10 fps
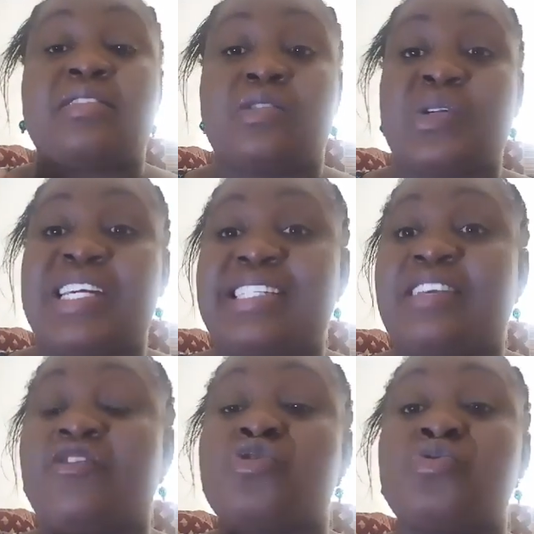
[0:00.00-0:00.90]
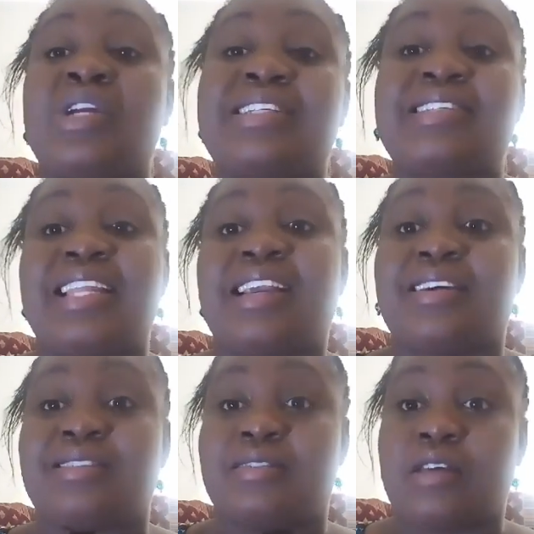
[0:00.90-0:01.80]
Students, if you do not
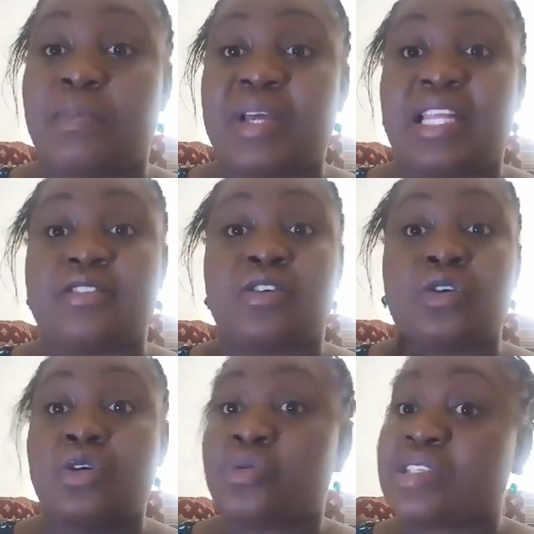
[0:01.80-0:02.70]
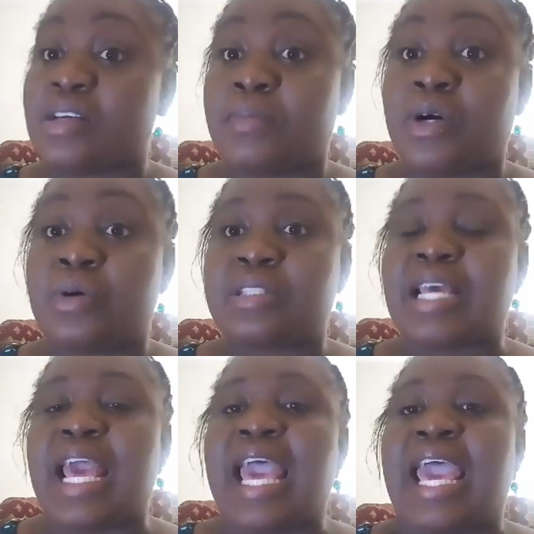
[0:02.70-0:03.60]
select a topic that you're curious about,